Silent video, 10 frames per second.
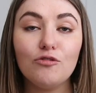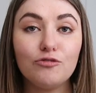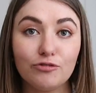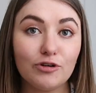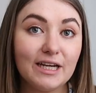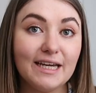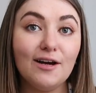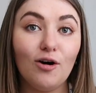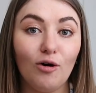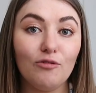
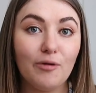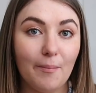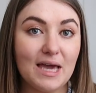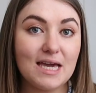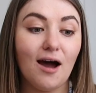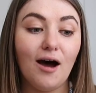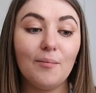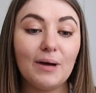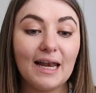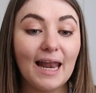free of
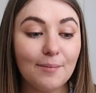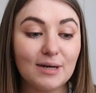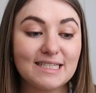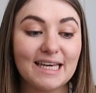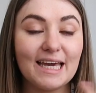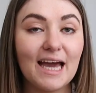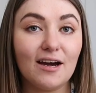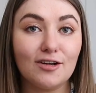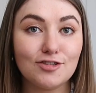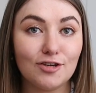makeup, let my skincare
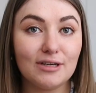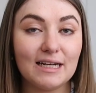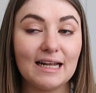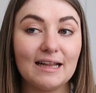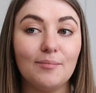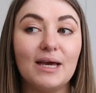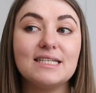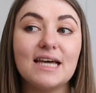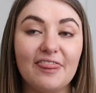kind of soak in a little bit,